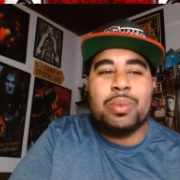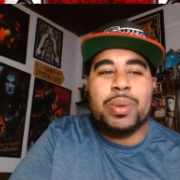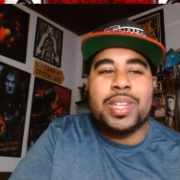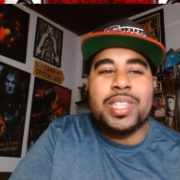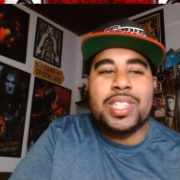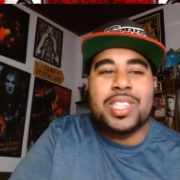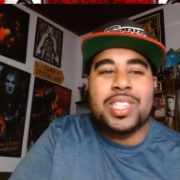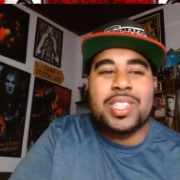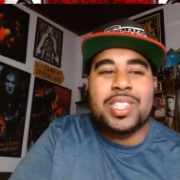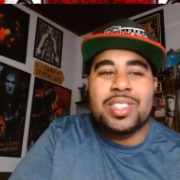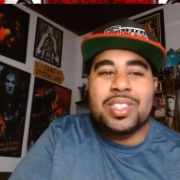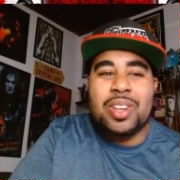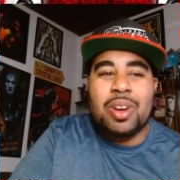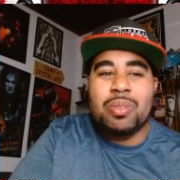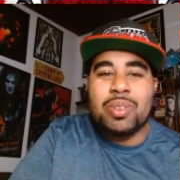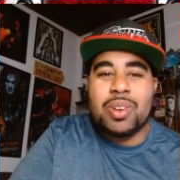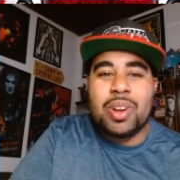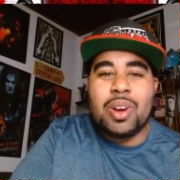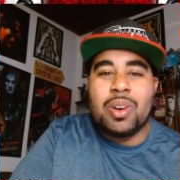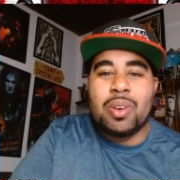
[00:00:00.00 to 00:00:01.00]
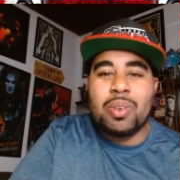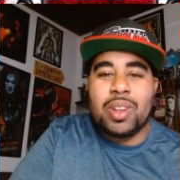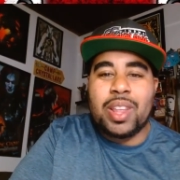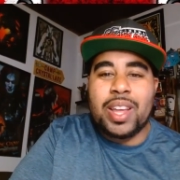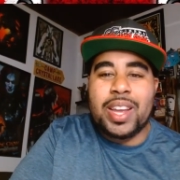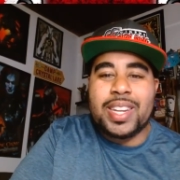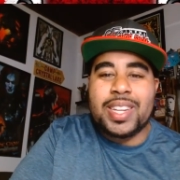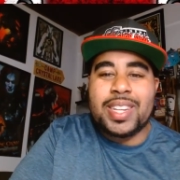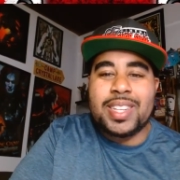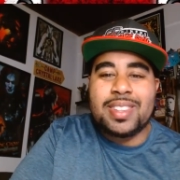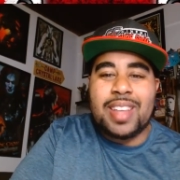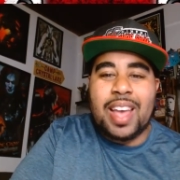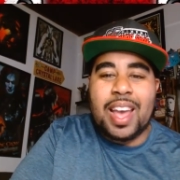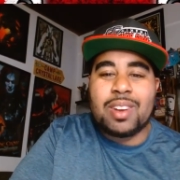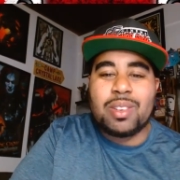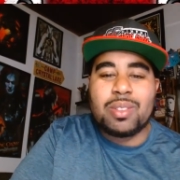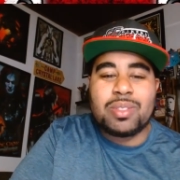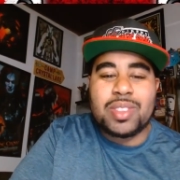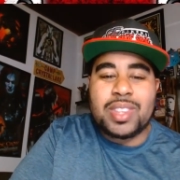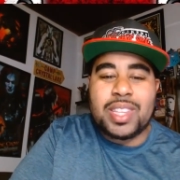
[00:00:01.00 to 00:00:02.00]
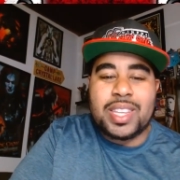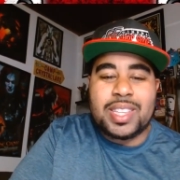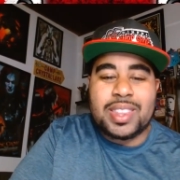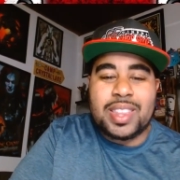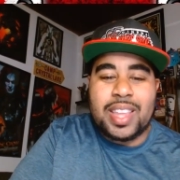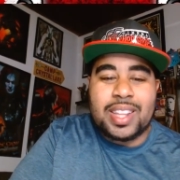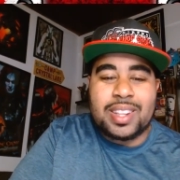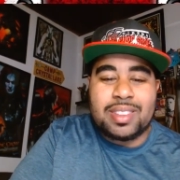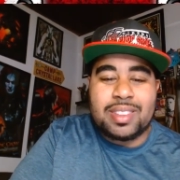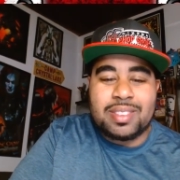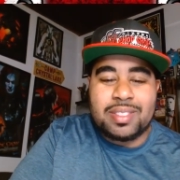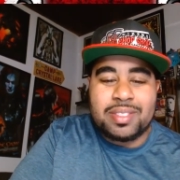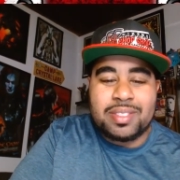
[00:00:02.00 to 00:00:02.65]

just don't know. Like, it's, I don't think that,